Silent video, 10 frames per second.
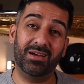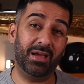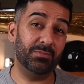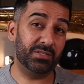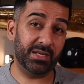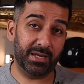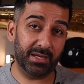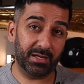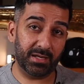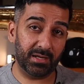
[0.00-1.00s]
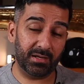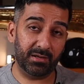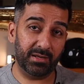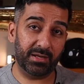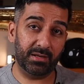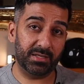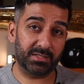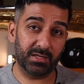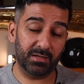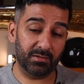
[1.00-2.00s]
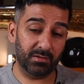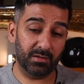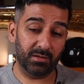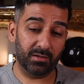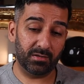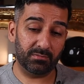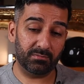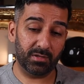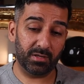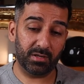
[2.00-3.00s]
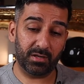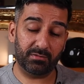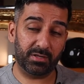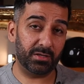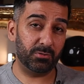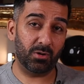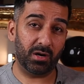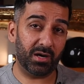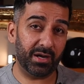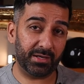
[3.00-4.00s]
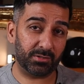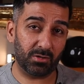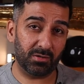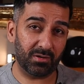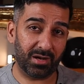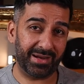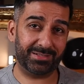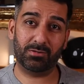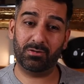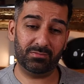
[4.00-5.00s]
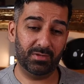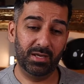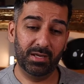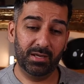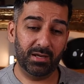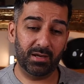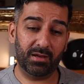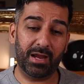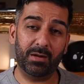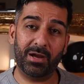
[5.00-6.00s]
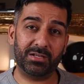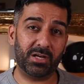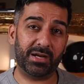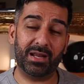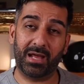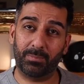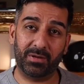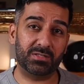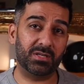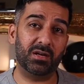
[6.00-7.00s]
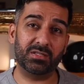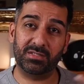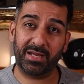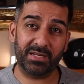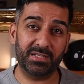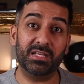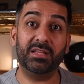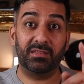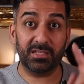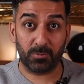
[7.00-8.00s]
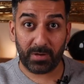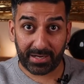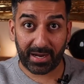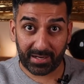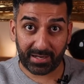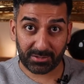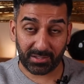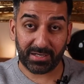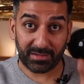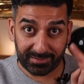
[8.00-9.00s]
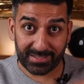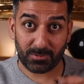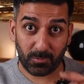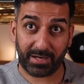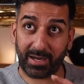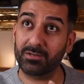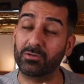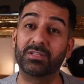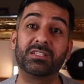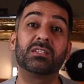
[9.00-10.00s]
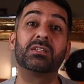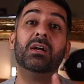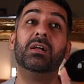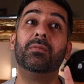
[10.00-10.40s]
MCA in Leicester, they do Axon. Airbag jacket, Alpine Stars, Dane Easy. This weekend, actually, this weekend. So this is